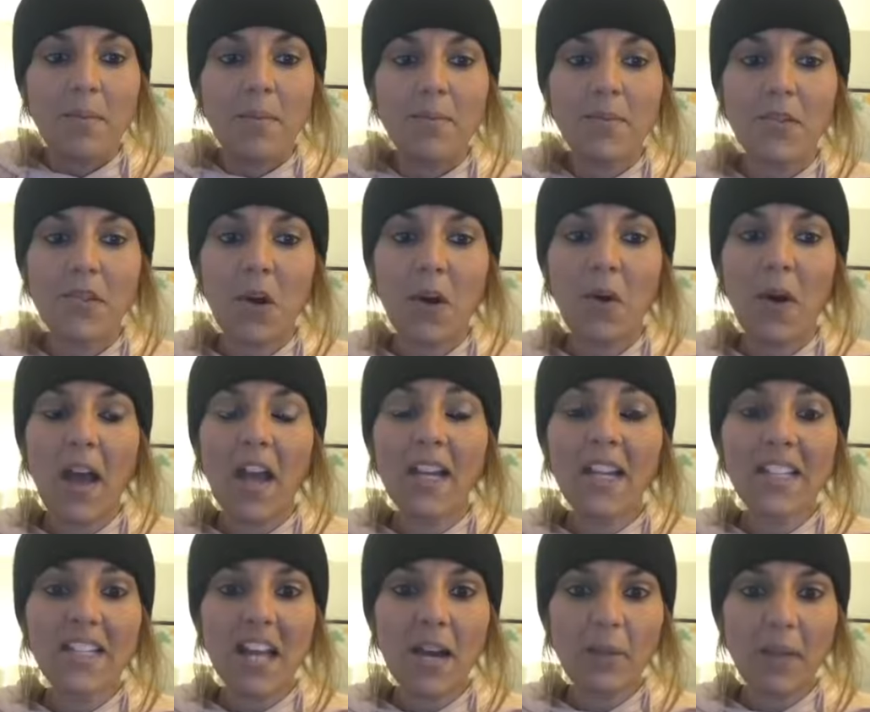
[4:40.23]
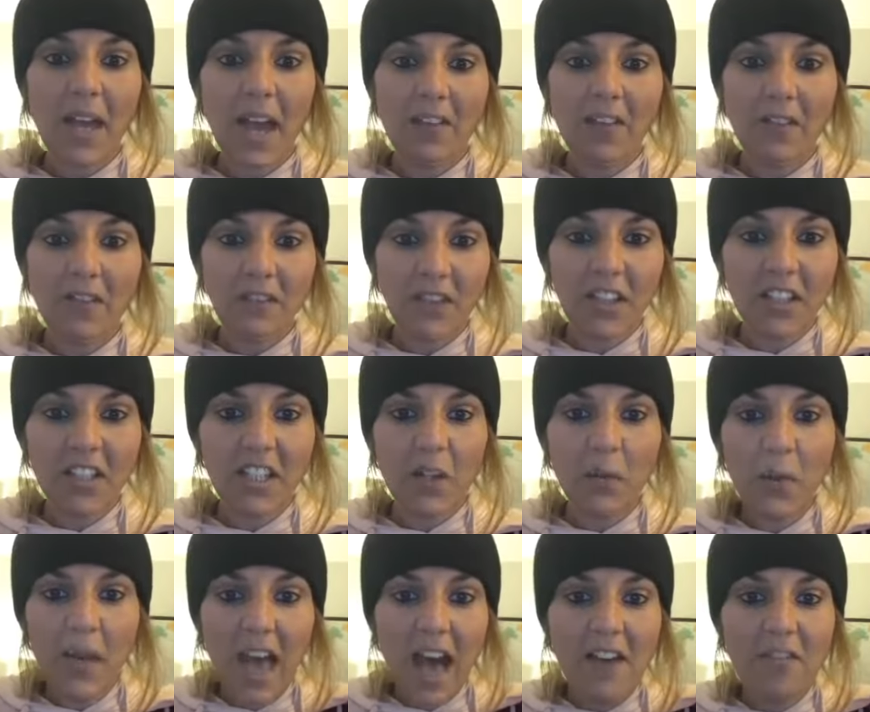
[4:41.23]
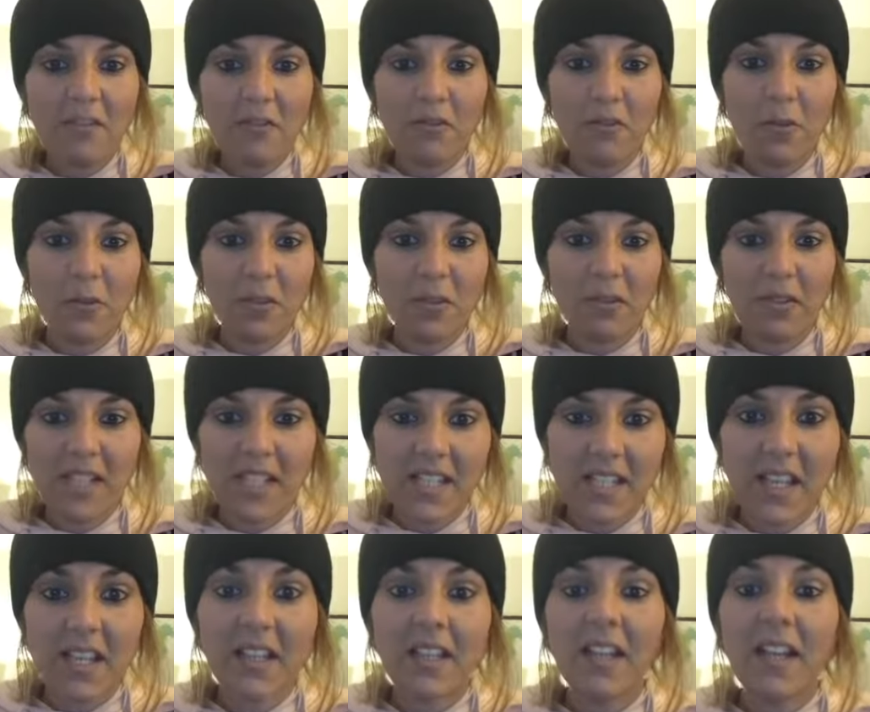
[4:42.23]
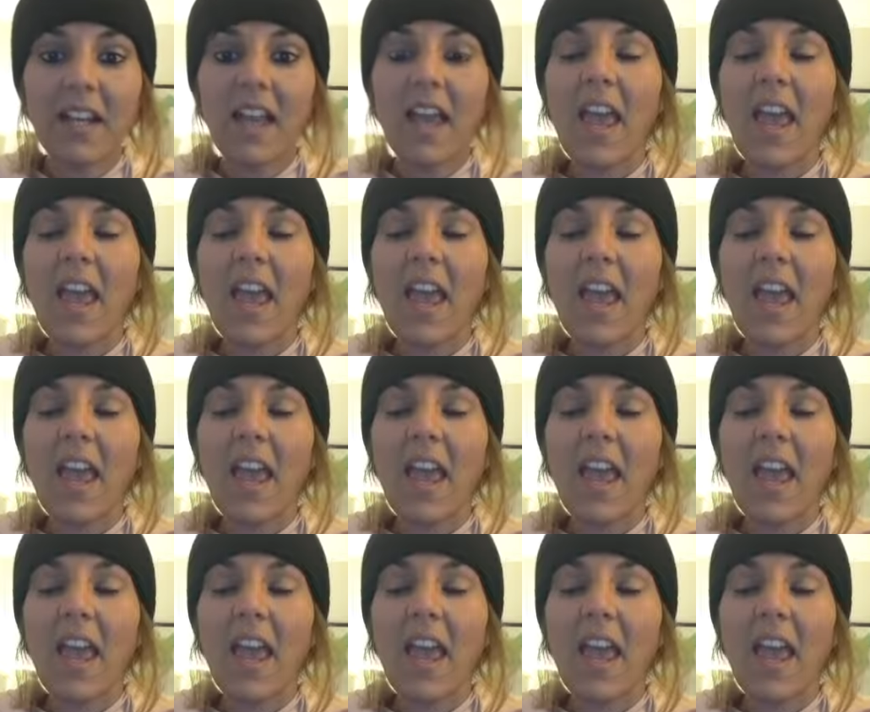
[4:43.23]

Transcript: So anytime we have a feeling, we have it for a reason.